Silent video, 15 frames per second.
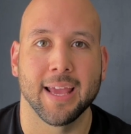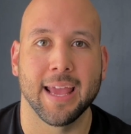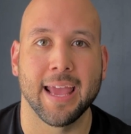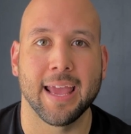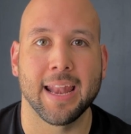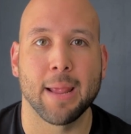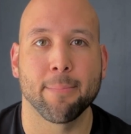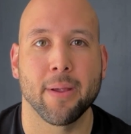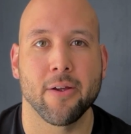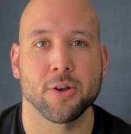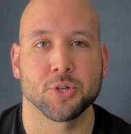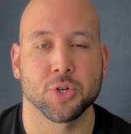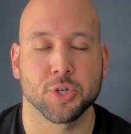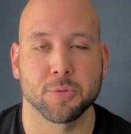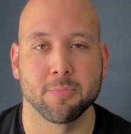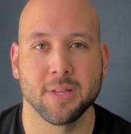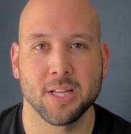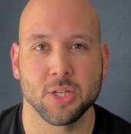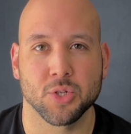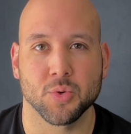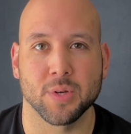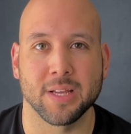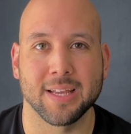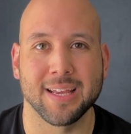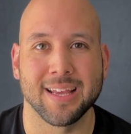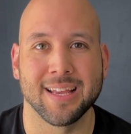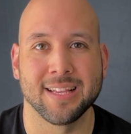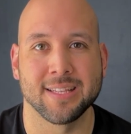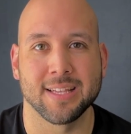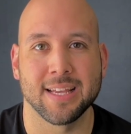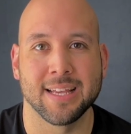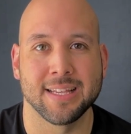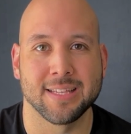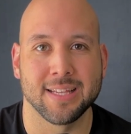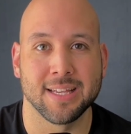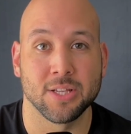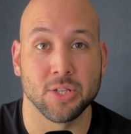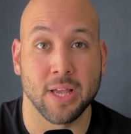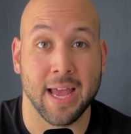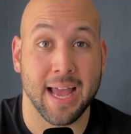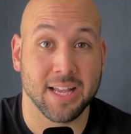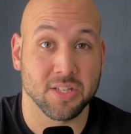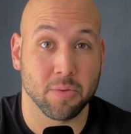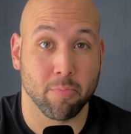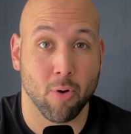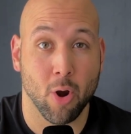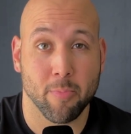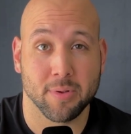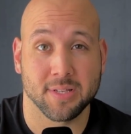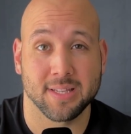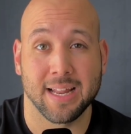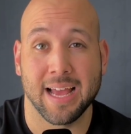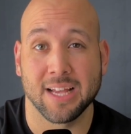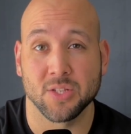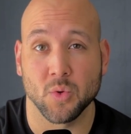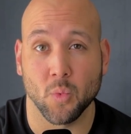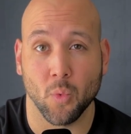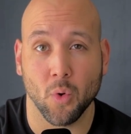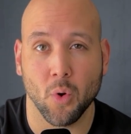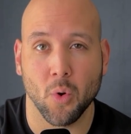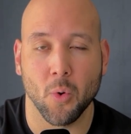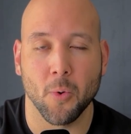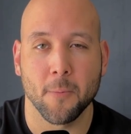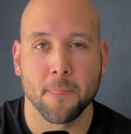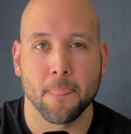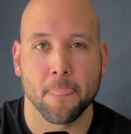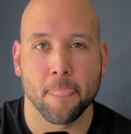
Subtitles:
and a parachurch ministry has a purpose and has a role,